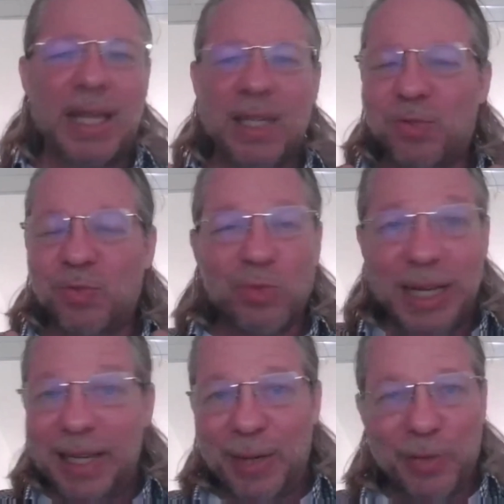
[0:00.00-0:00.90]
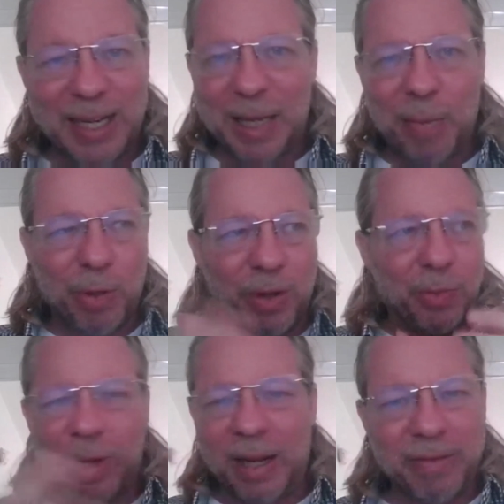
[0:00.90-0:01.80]
It's really, really
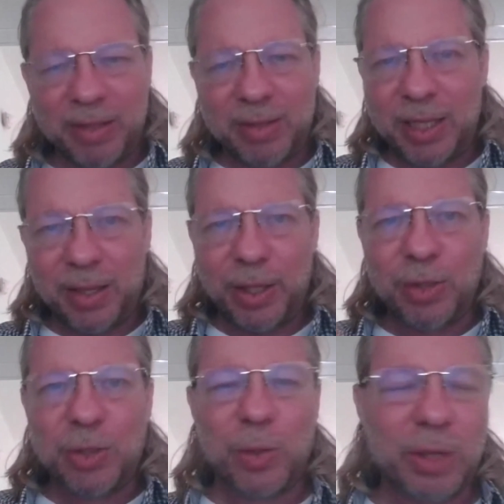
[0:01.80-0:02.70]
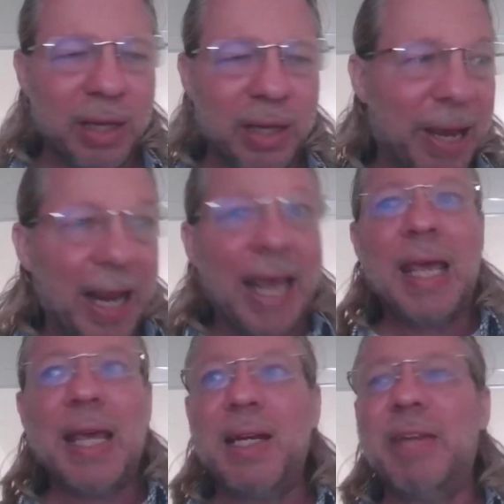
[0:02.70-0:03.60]
important whenever you're talking about
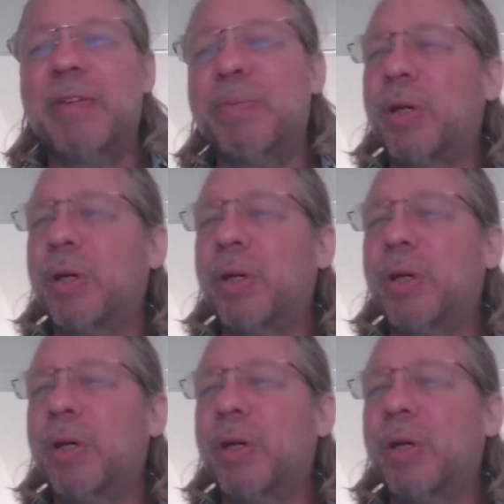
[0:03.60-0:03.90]
any of a